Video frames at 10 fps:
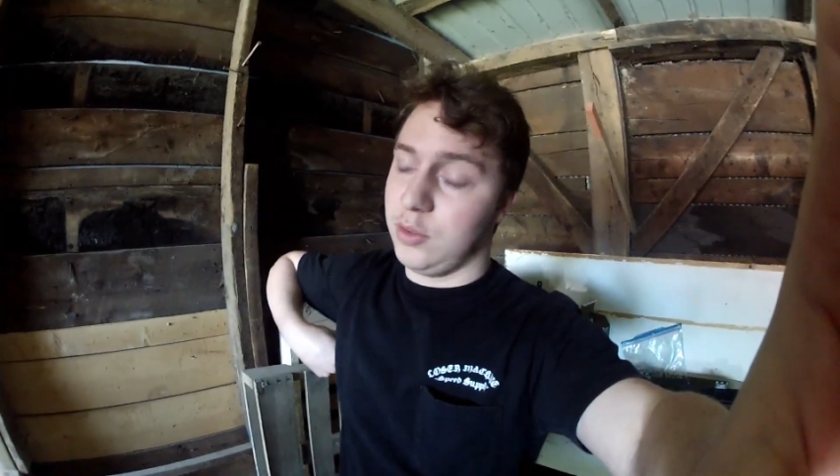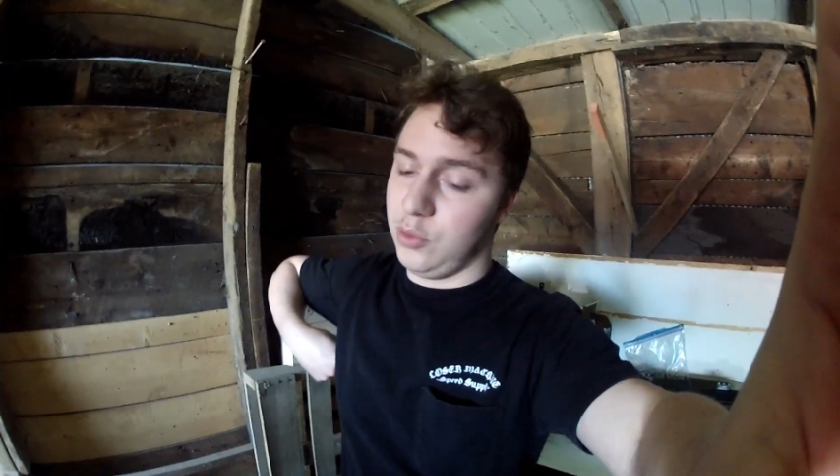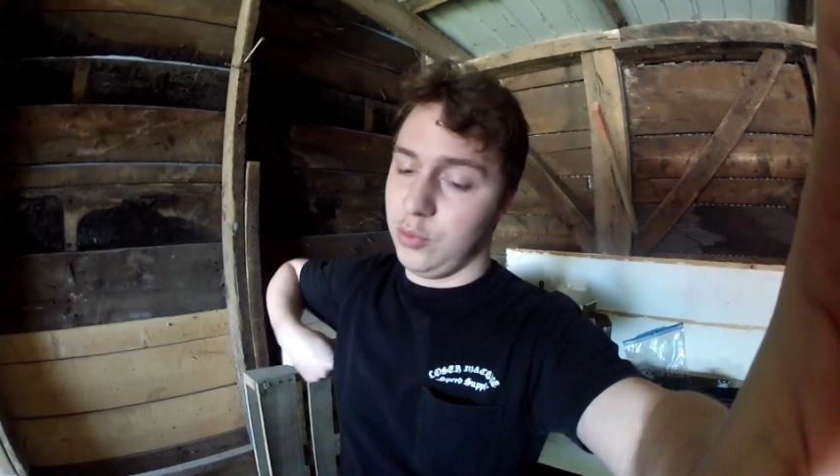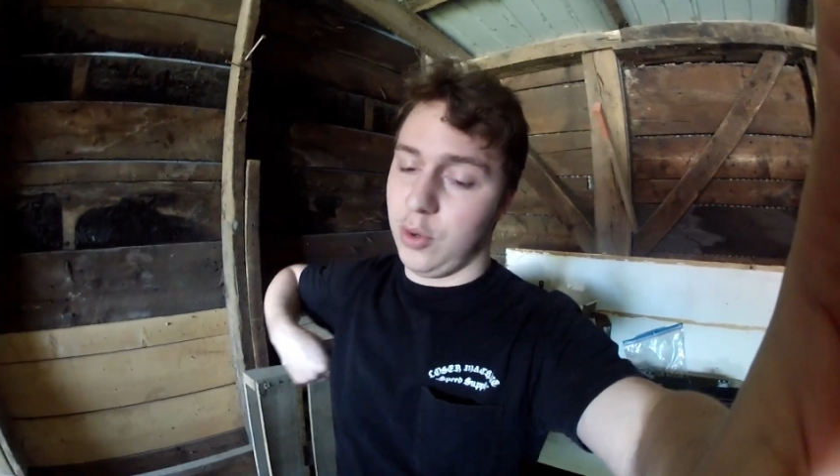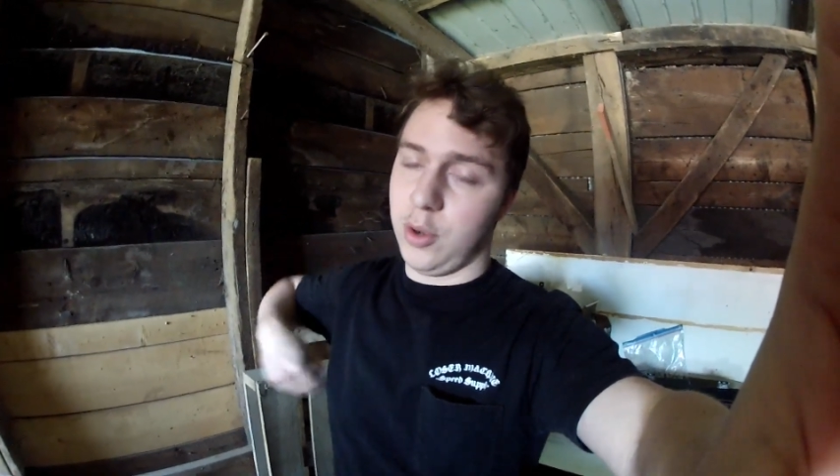
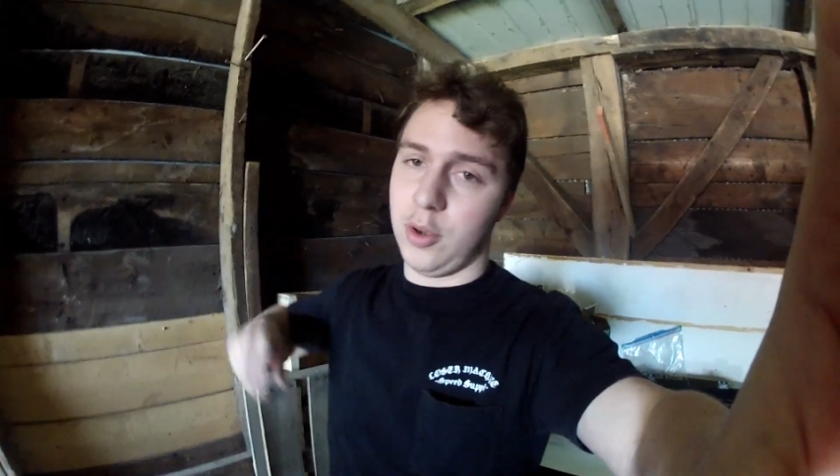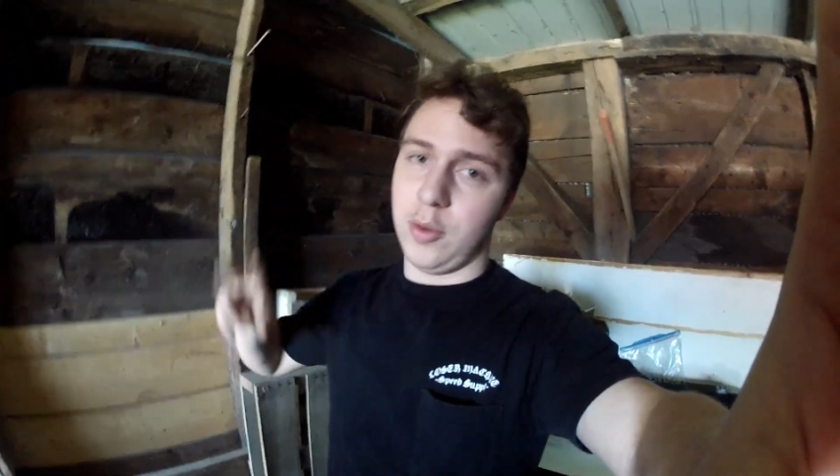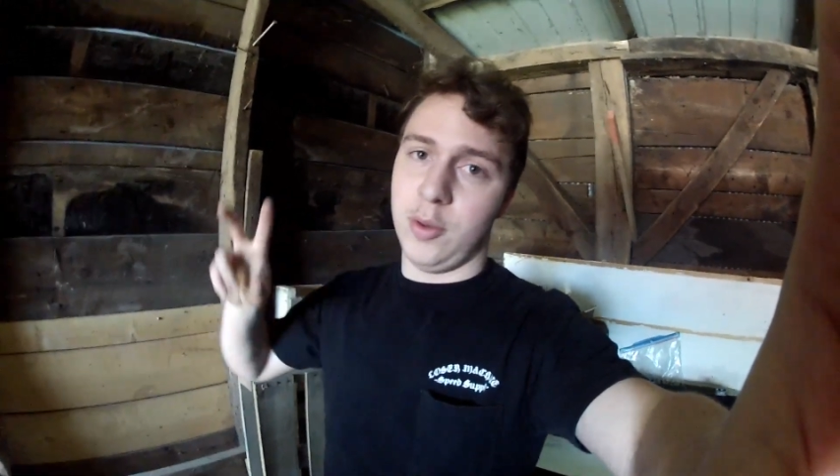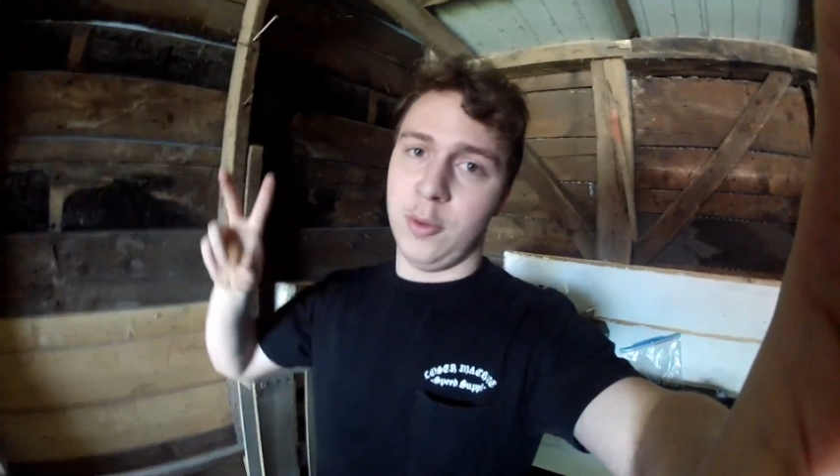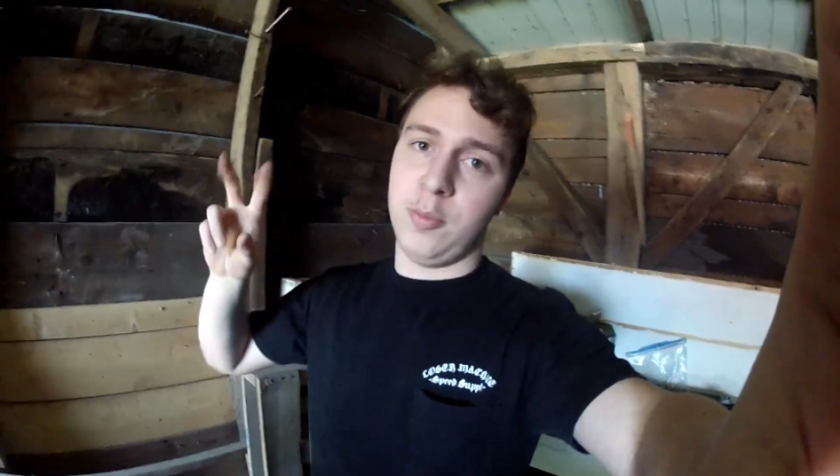do
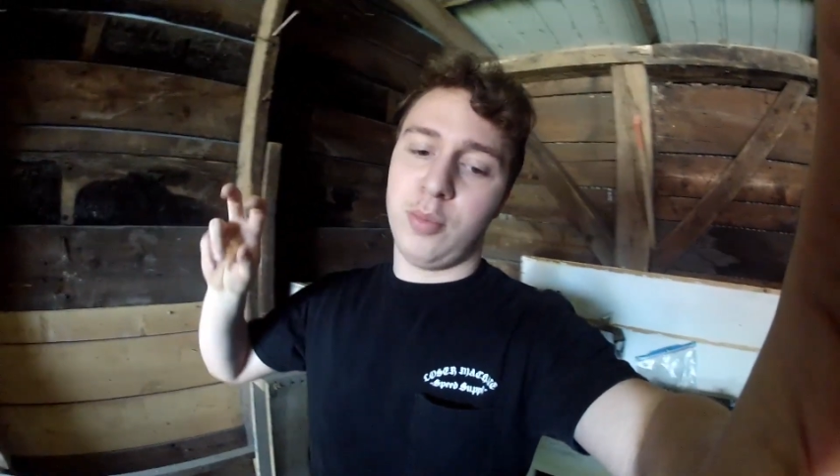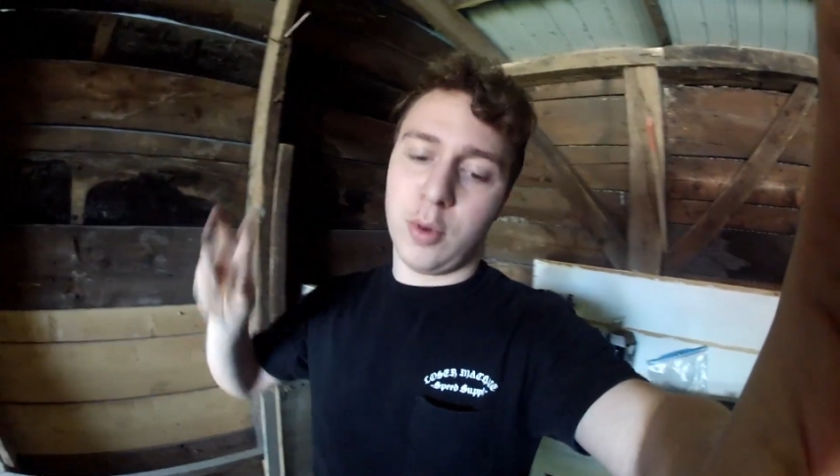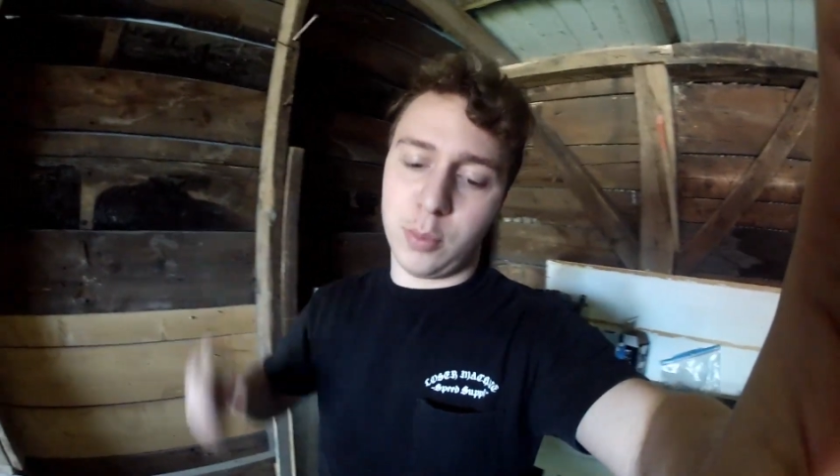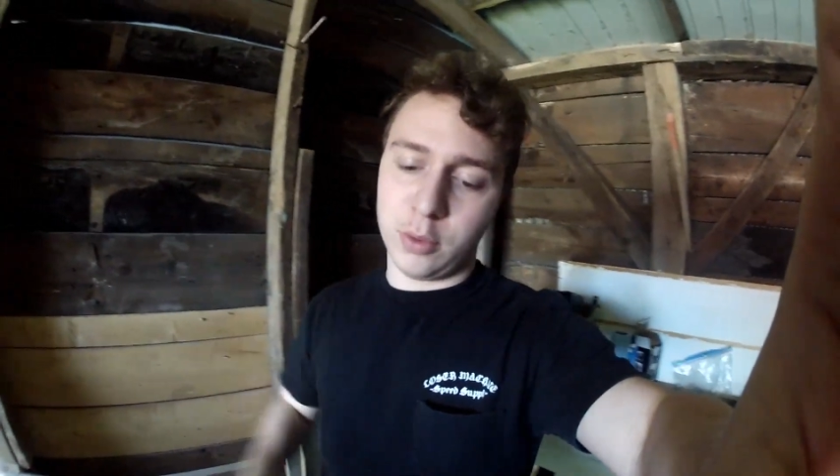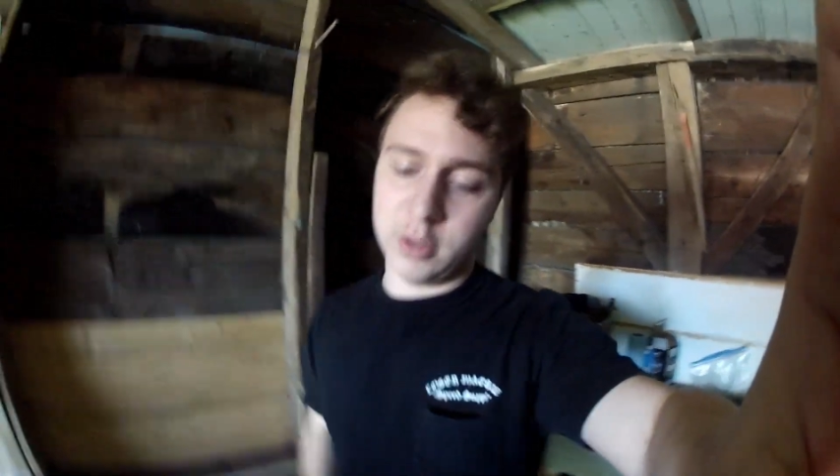a
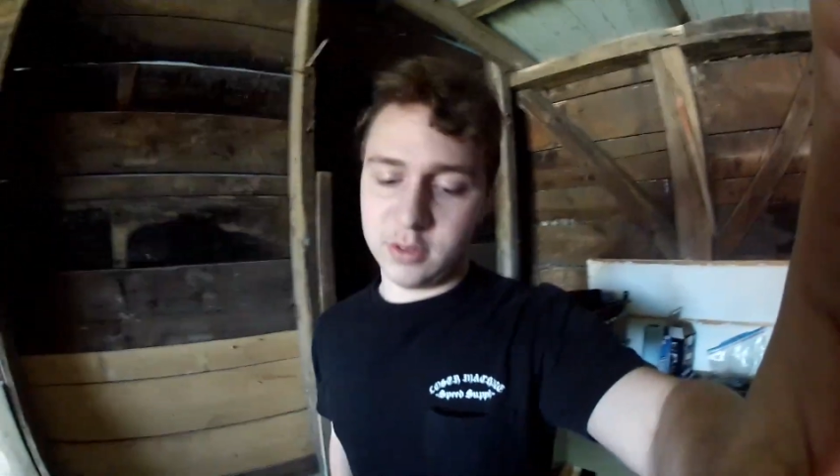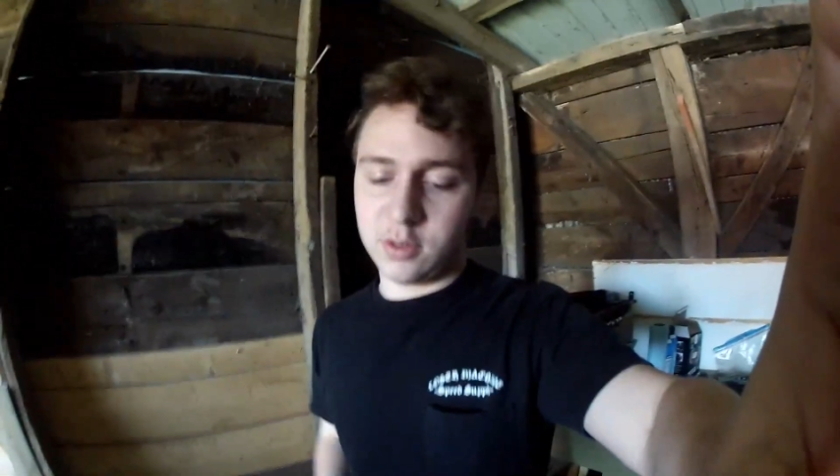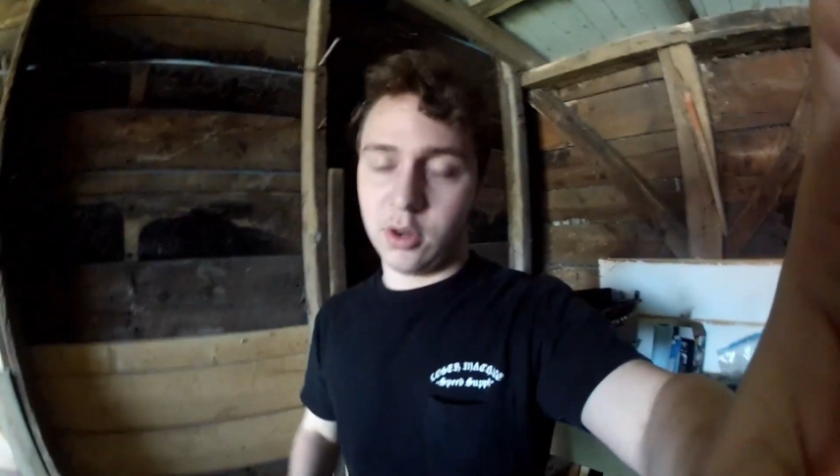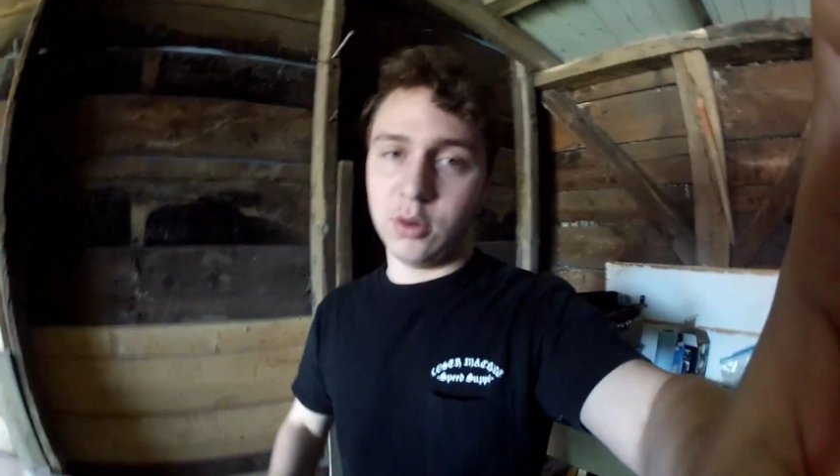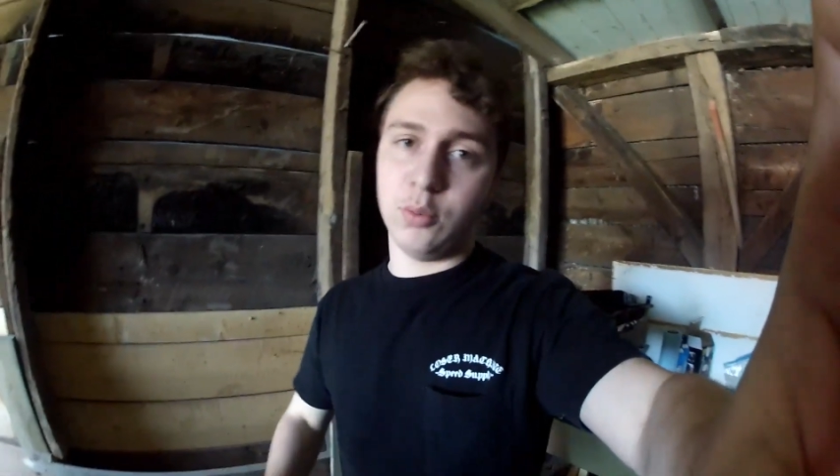proper install